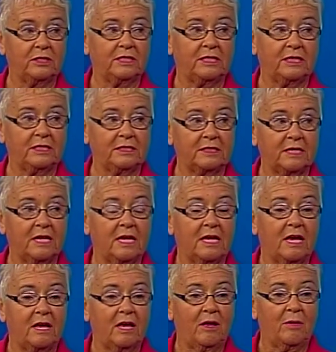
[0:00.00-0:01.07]
Yes,
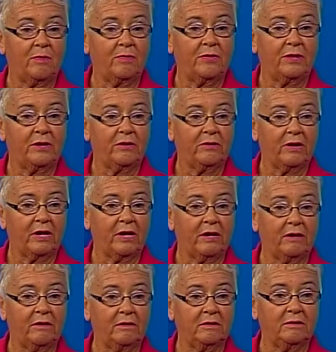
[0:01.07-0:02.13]
there
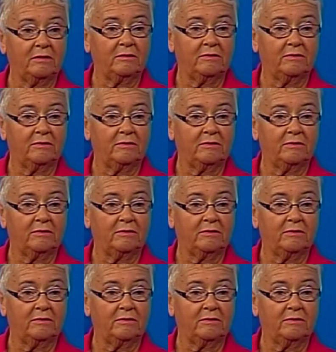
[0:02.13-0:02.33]
are